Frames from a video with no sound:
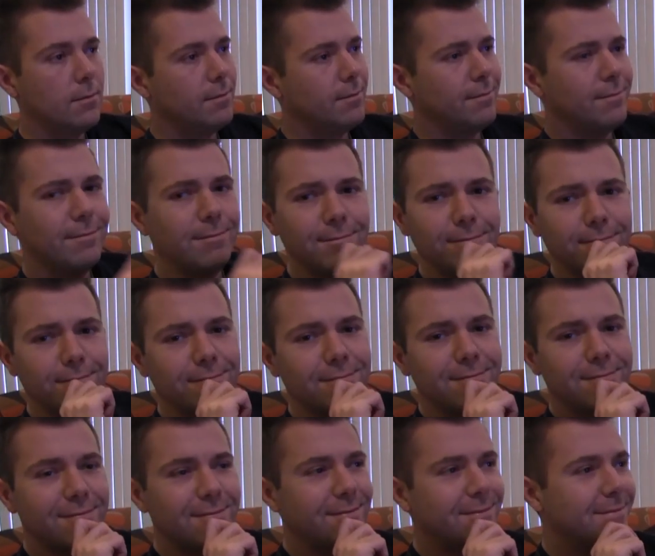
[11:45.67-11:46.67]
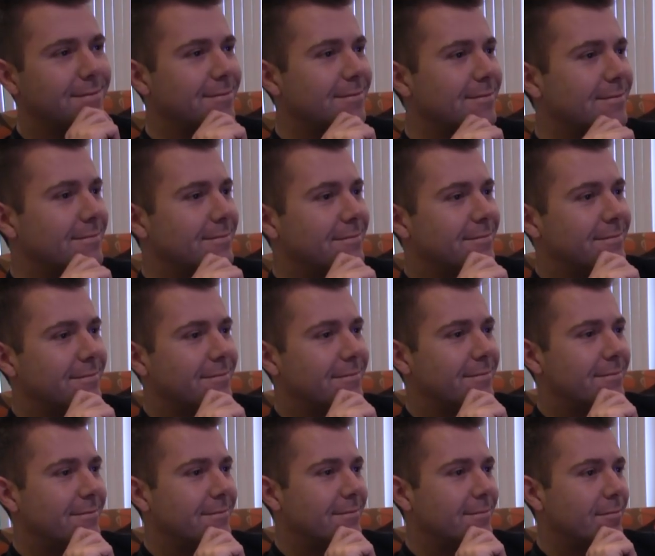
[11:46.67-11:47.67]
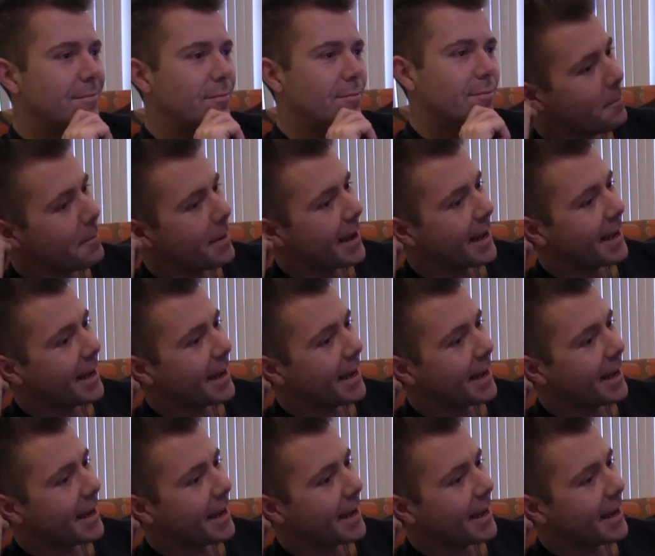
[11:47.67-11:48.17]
Yeah, I forget, he sent me something called a bake. Yeah.